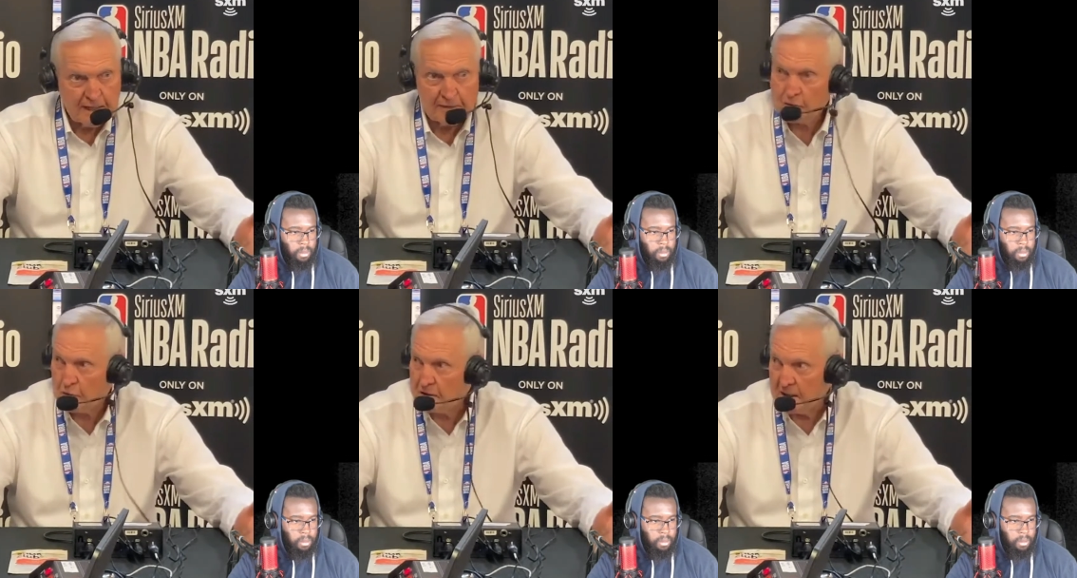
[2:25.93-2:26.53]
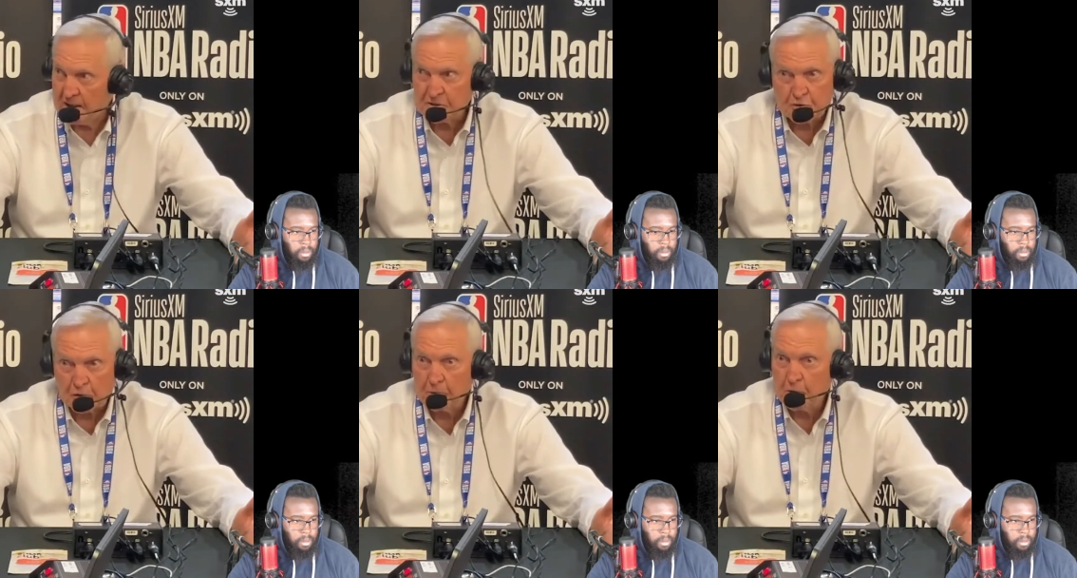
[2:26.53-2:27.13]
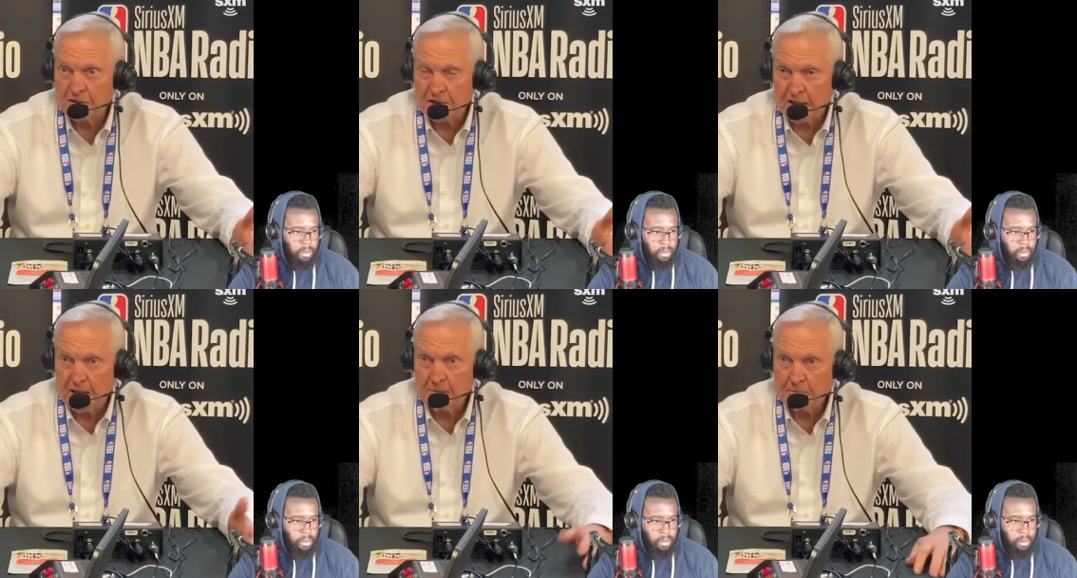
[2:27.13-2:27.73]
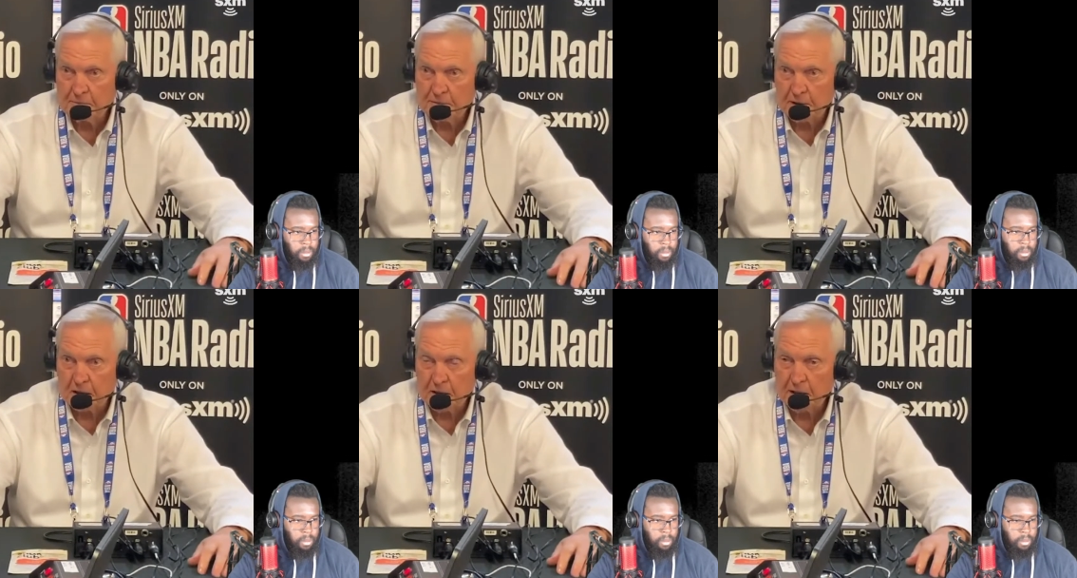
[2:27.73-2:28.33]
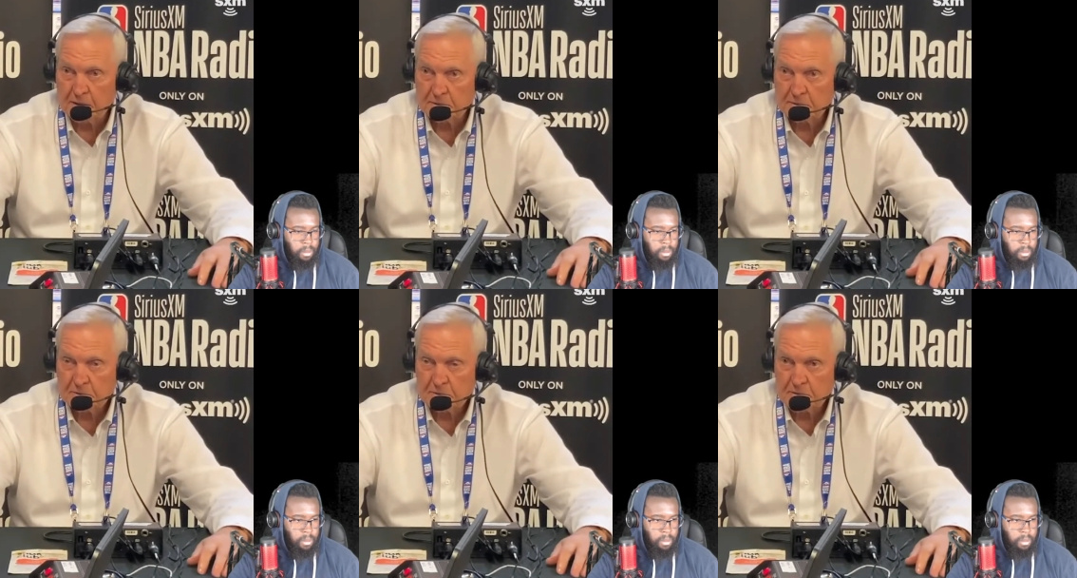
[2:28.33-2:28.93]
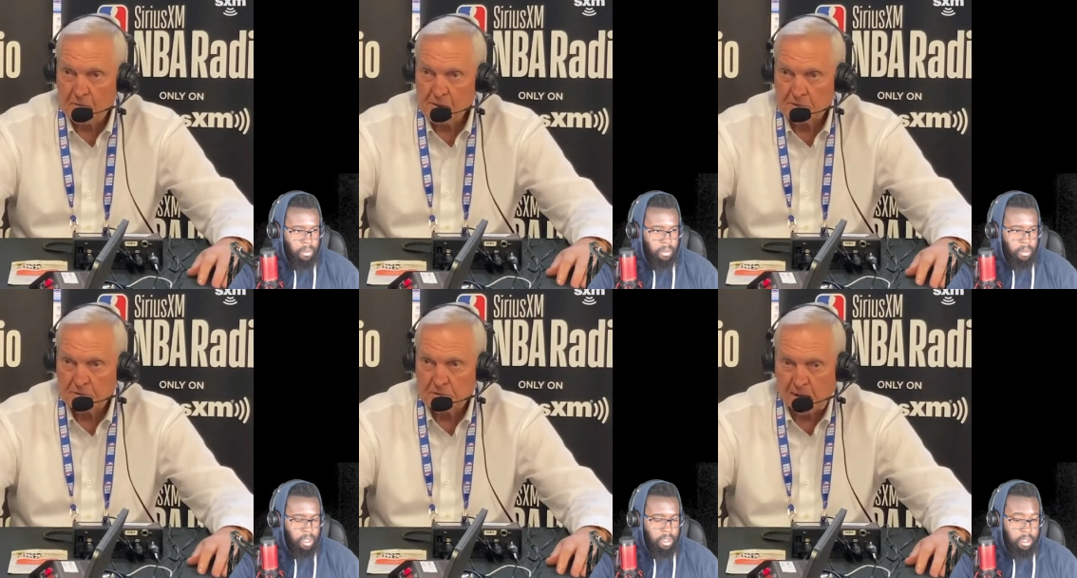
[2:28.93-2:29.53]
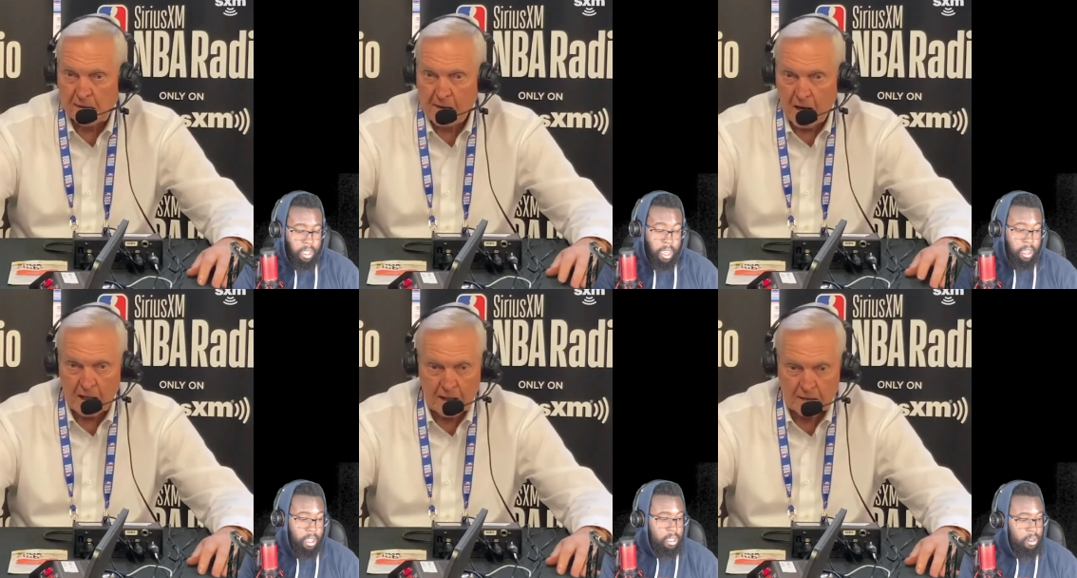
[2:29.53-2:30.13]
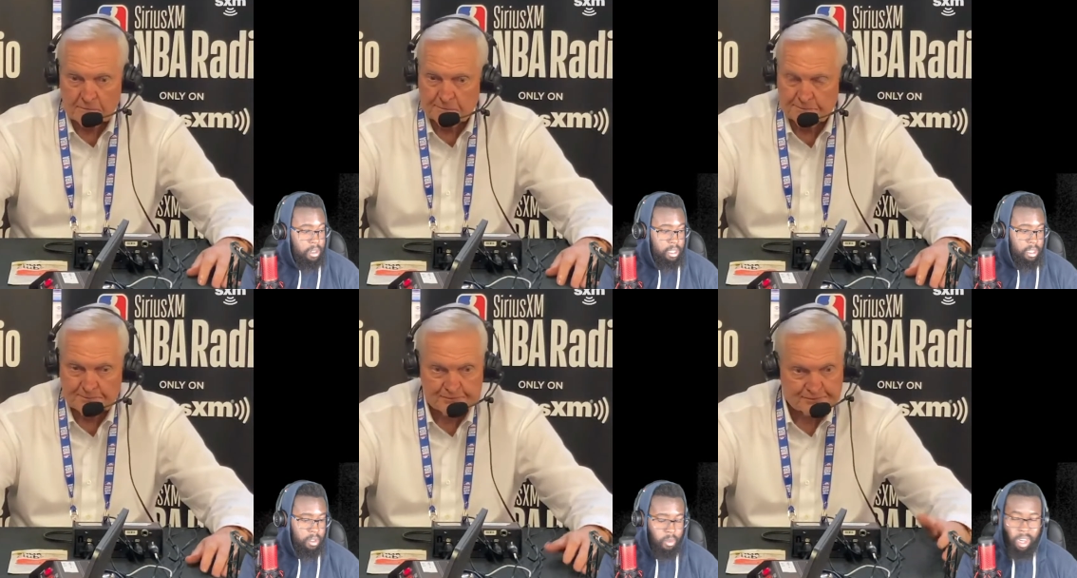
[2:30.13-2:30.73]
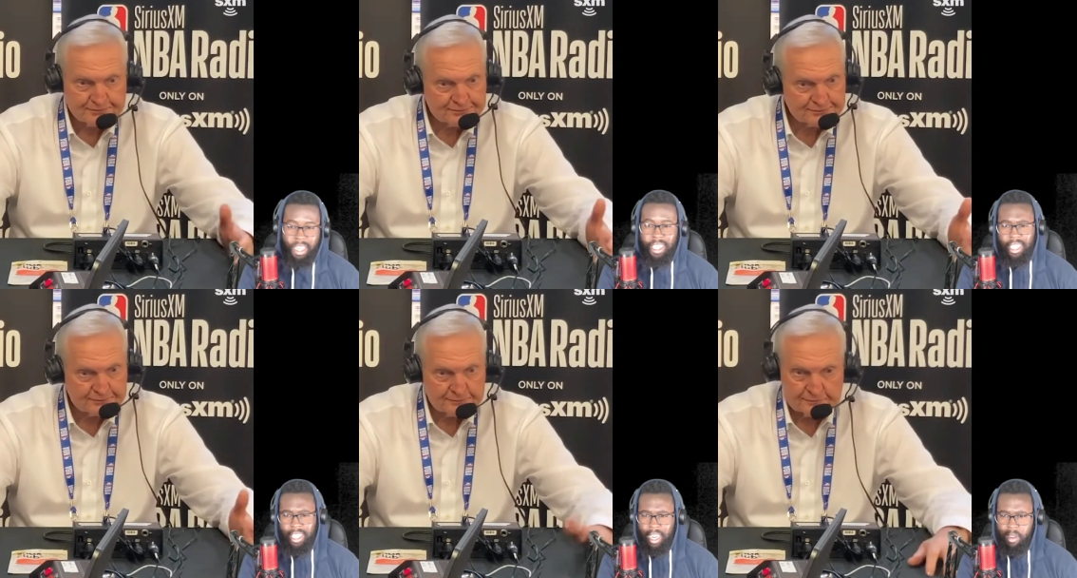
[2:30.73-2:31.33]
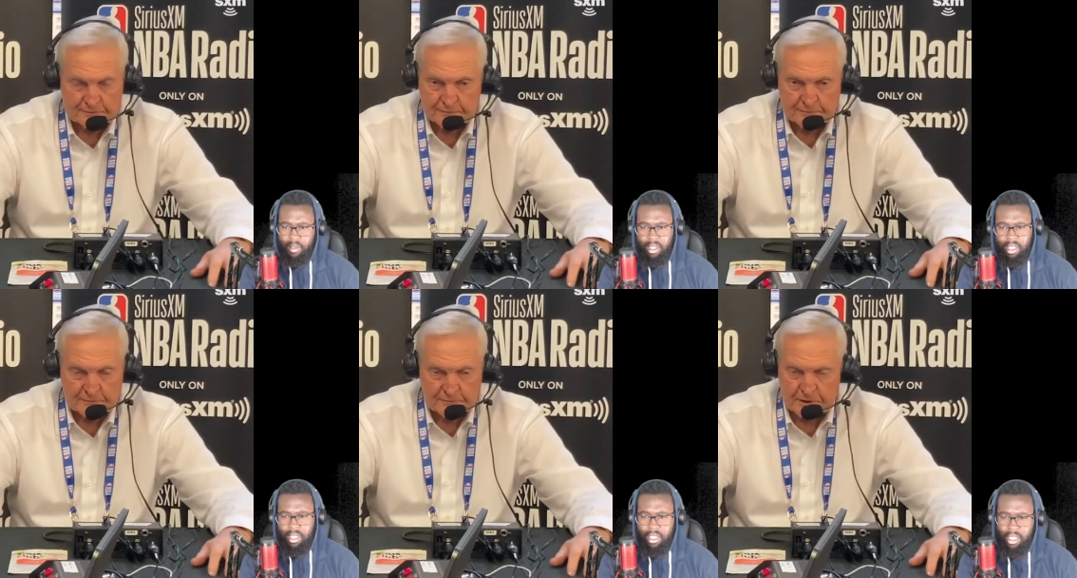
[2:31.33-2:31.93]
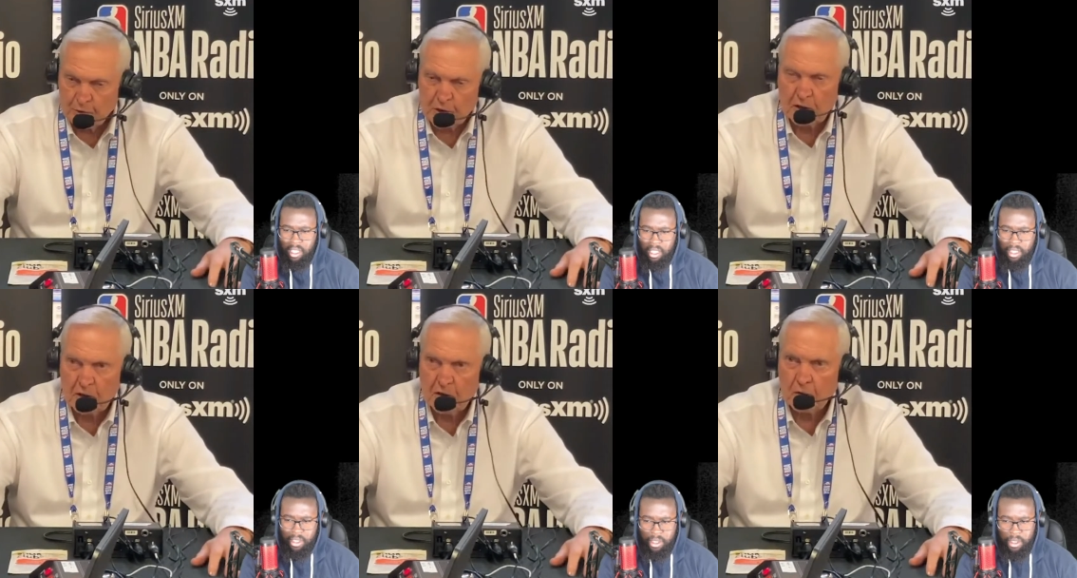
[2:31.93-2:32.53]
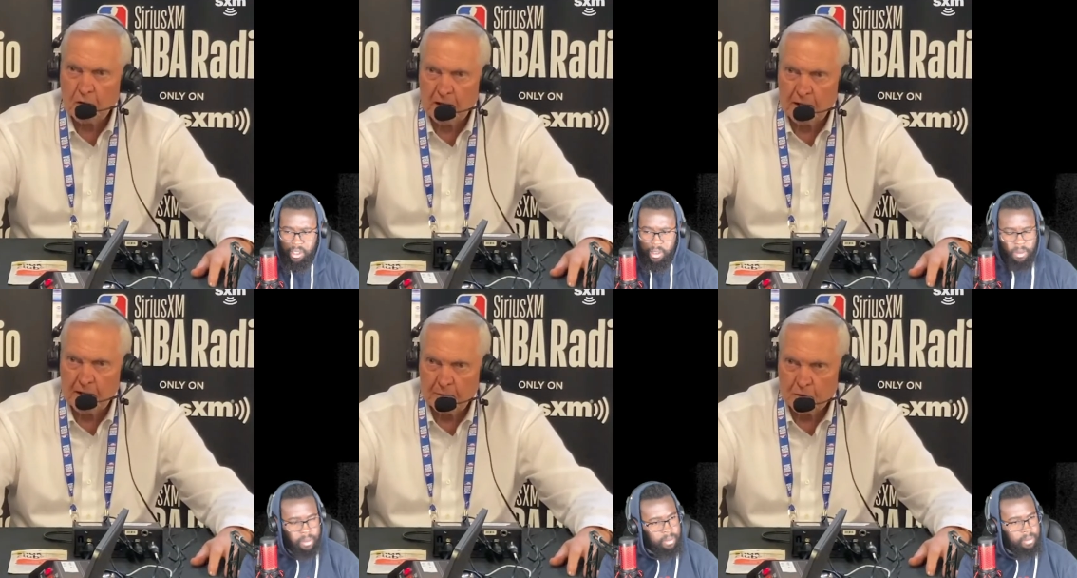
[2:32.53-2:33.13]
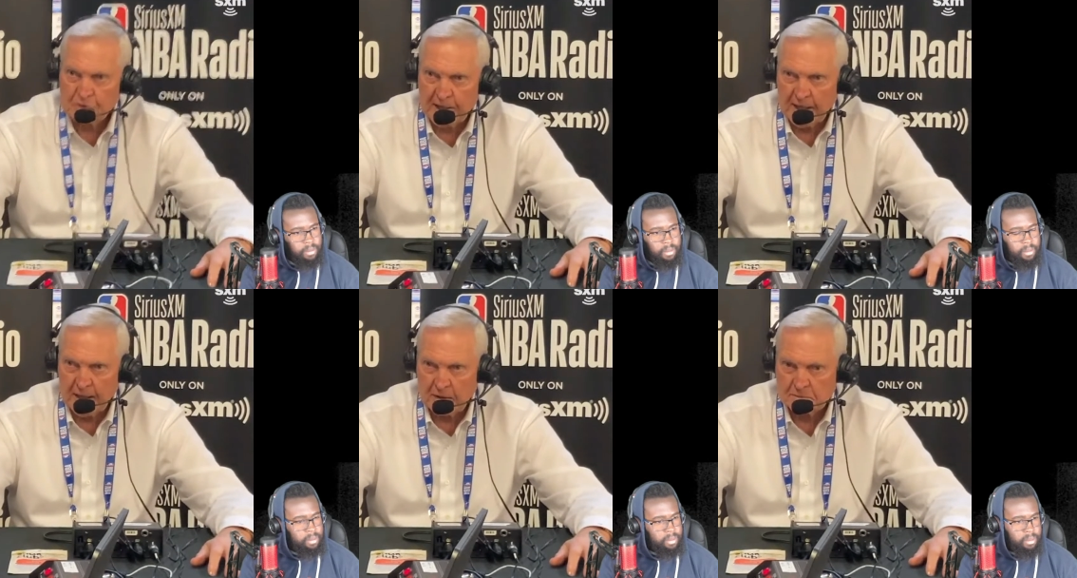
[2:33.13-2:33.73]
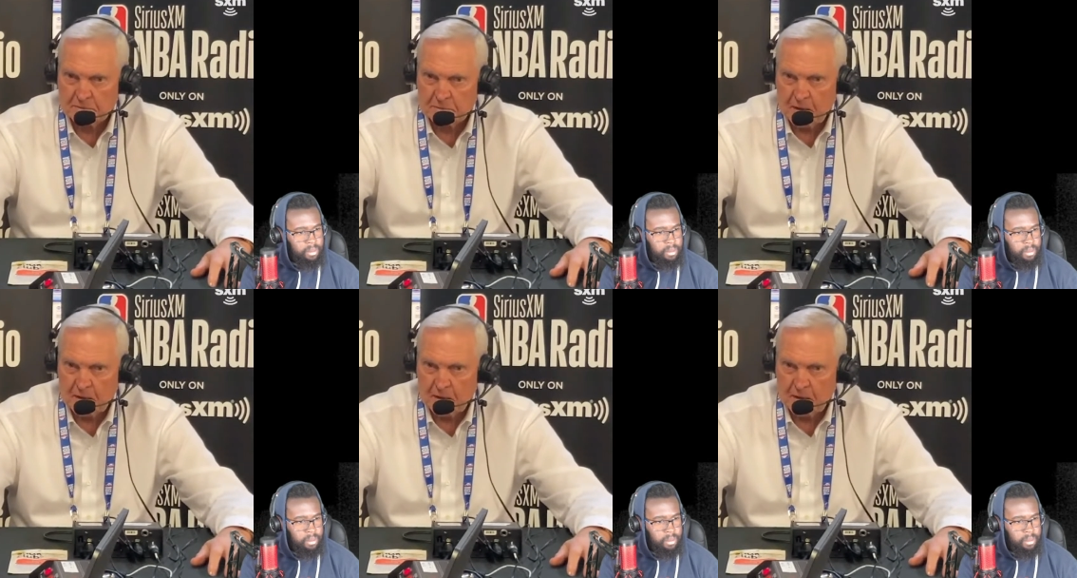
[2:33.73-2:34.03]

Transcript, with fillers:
Speaker 1: He averaged what? He averaged twelve points a game in the league.
Speaker 2: Dang, that's crazy. What did JJ average?
Speaker 1: Somewhere along the way, numbers count.